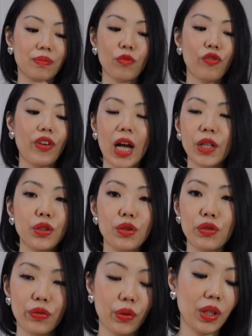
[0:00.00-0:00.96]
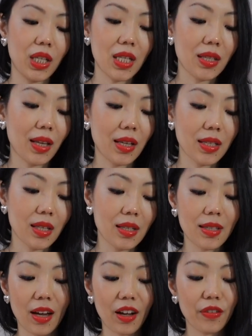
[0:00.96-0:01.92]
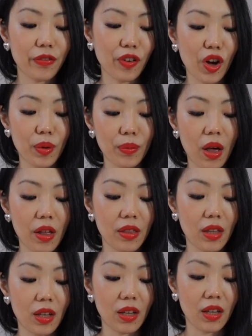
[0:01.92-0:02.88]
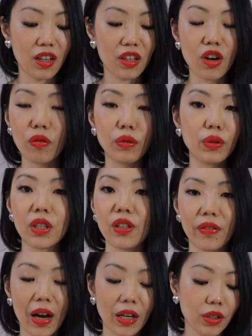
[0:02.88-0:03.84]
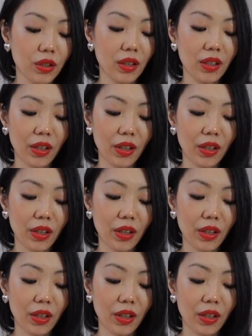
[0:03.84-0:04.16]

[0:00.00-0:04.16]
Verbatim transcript: value for these things aside from the novelty factor.